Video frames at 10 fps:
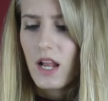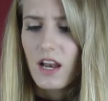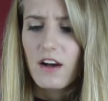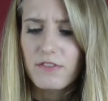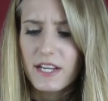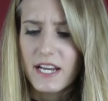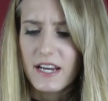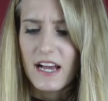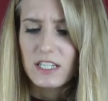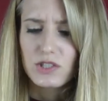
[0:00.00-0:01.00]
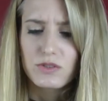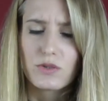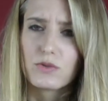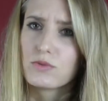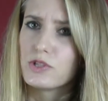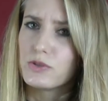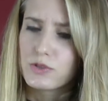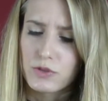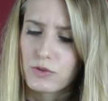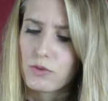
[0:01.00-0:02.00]
Lovely natural,
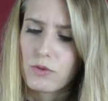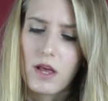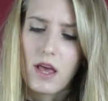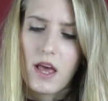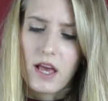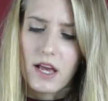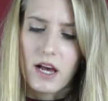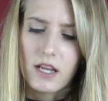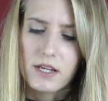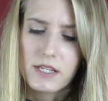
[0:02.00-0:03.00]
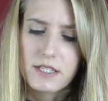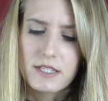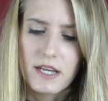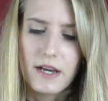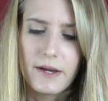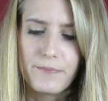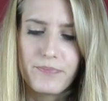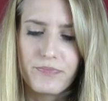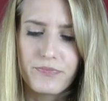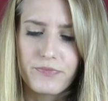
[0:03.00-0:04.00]
neutral colours.
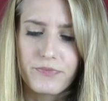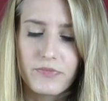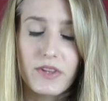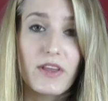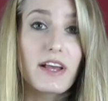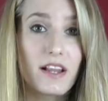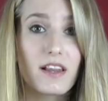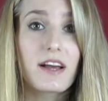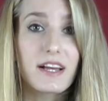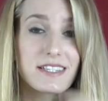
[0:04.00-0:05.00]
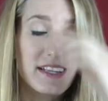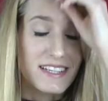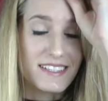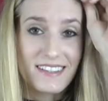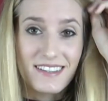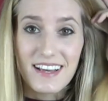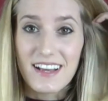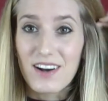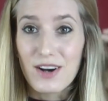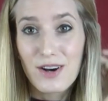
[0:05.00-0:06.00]
They, like I said, they
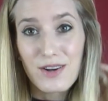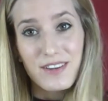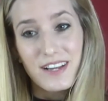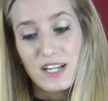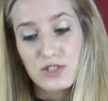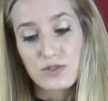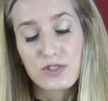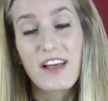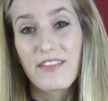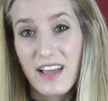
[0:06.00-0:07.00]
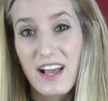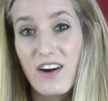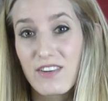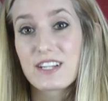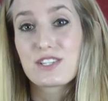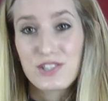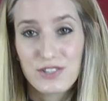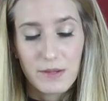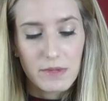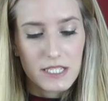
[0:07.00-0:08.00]
are natural and they are
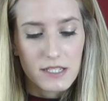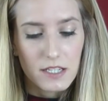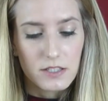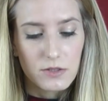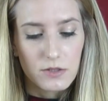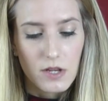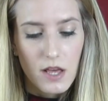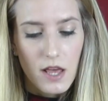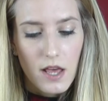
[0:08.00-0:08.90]
extremely subtle.